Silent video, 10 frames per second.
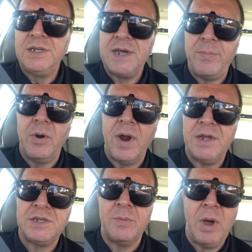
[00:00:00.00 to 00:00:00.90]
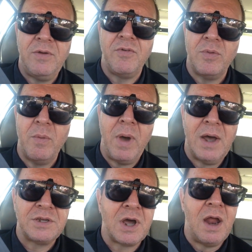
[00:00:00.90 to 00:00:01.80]
It separates the men from the
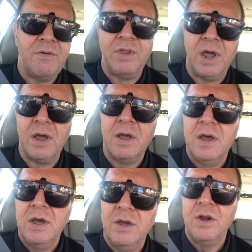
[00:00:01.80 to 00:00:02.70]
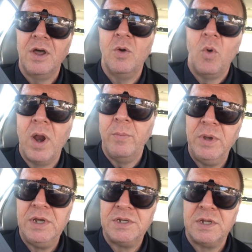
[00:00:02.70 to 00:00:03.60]
mouse kind of thing you know, the wannabes
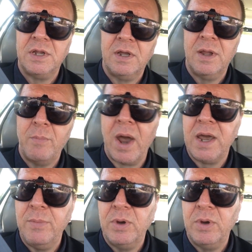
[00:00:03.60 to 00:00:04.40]
and the monkey